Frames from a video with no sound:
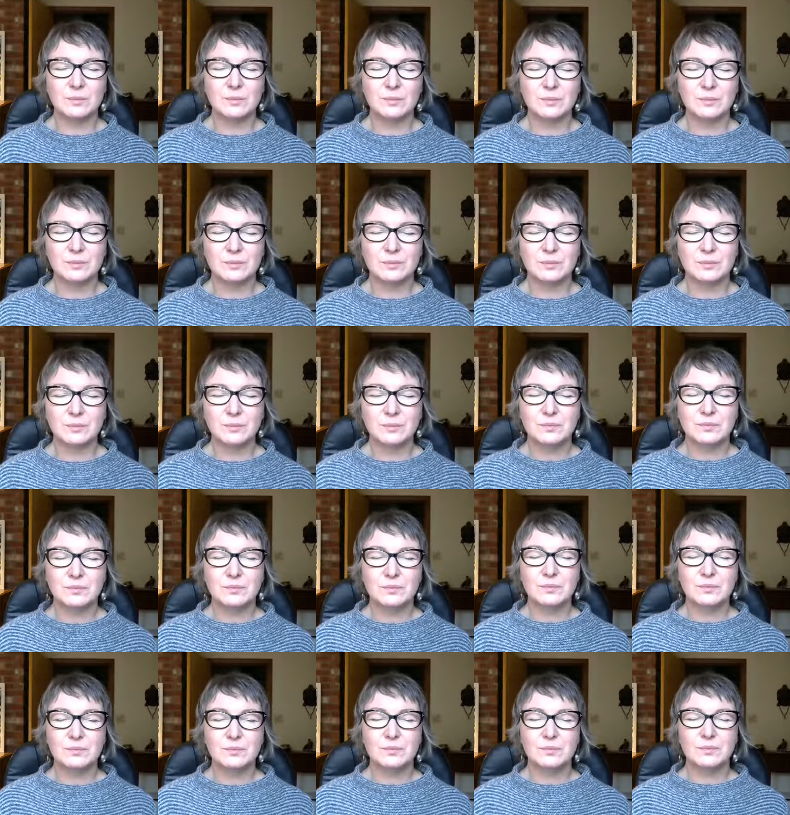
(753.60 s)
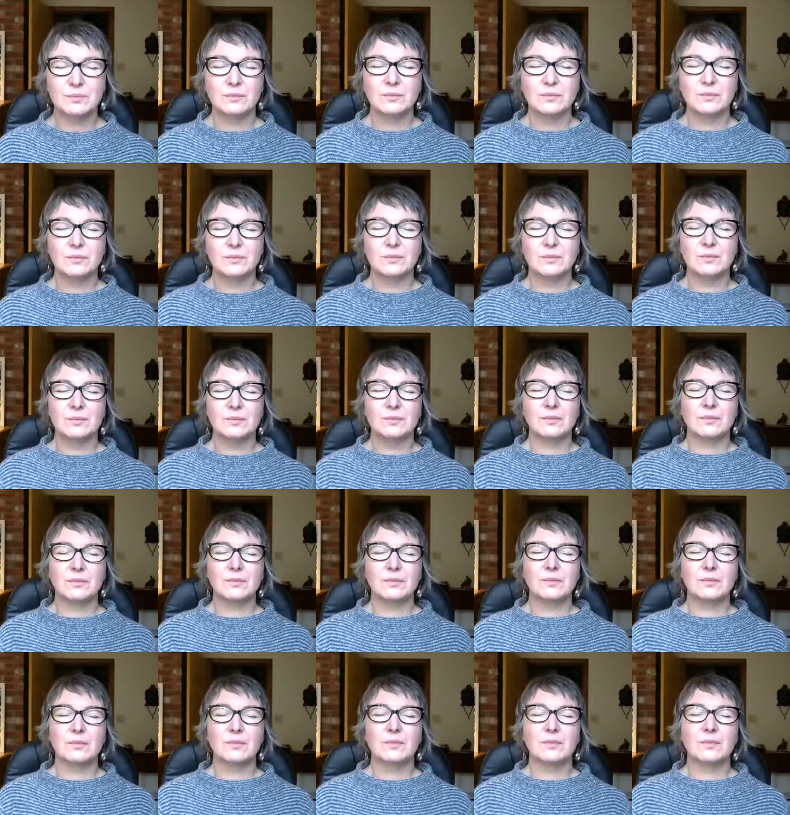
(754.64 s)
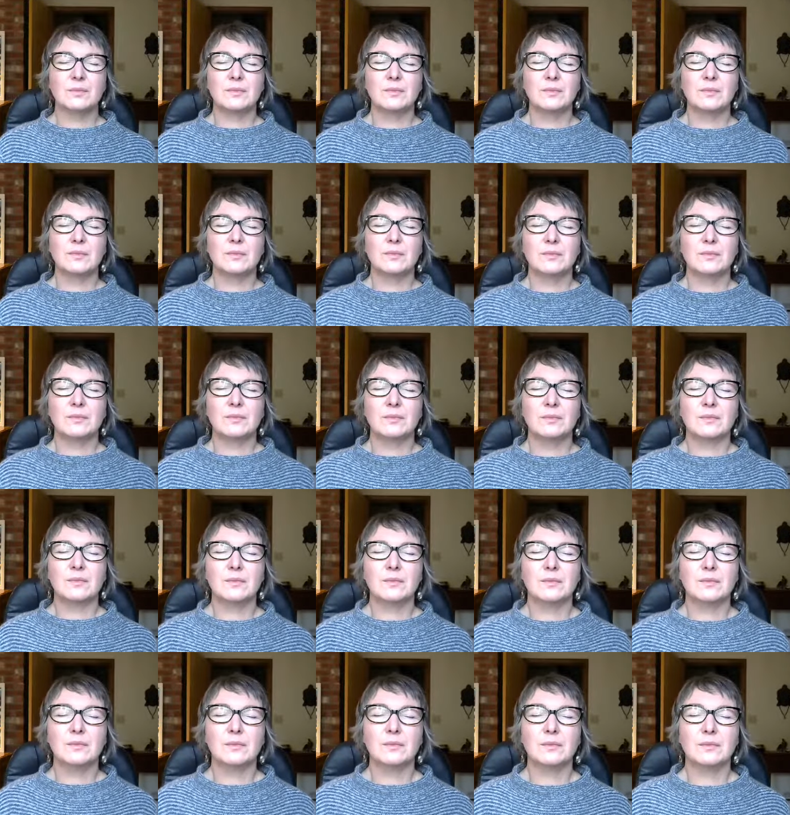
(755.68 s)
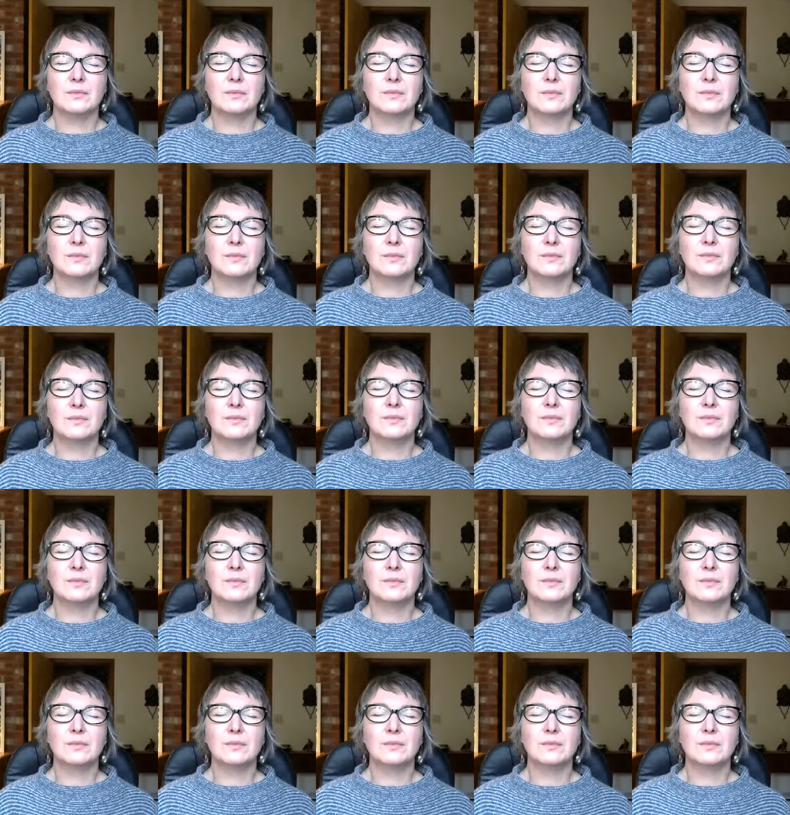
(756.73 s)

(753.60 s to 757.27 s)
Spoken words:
[no speech]